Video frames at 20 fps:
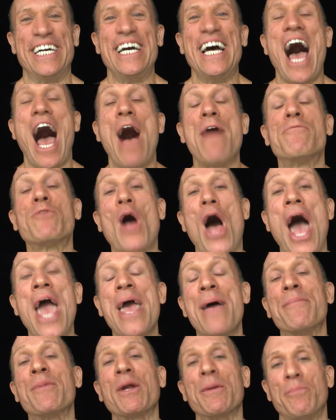I
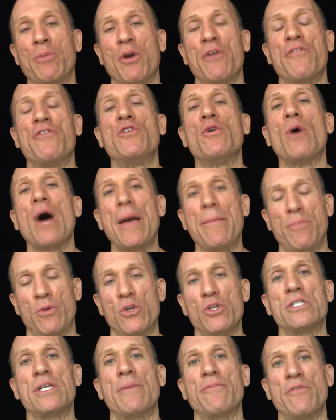am going to put a few I
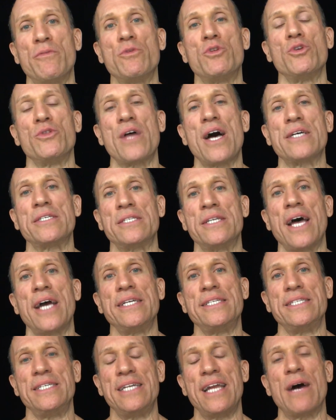produced up from
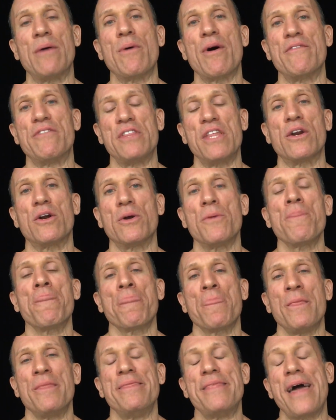2019, however, that
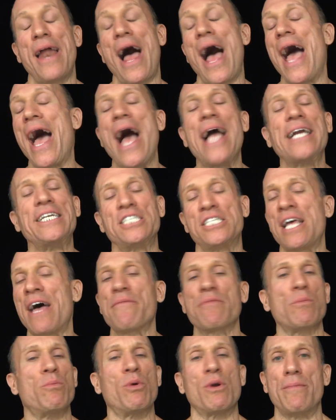I just have
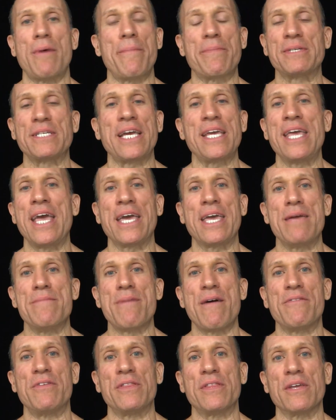to put them up because I can't
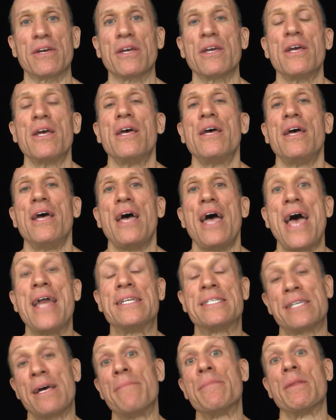keep everything.
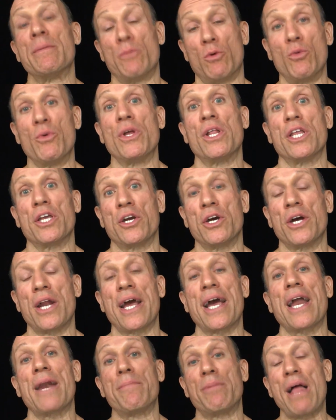And some of them are really good. I
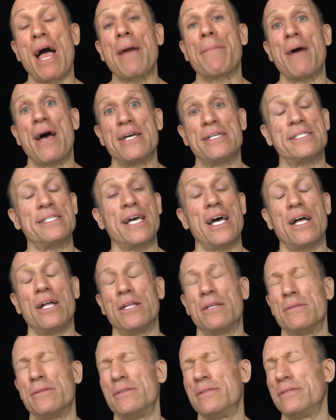got a black
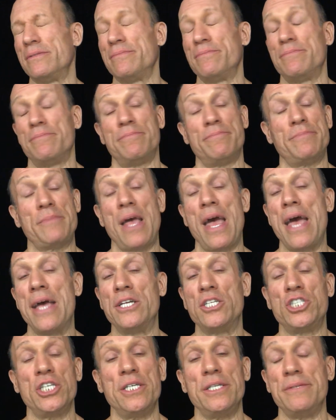pastel
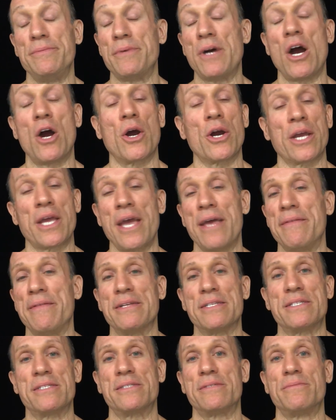Enchi hurricane
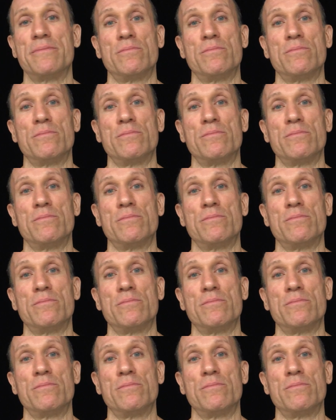that's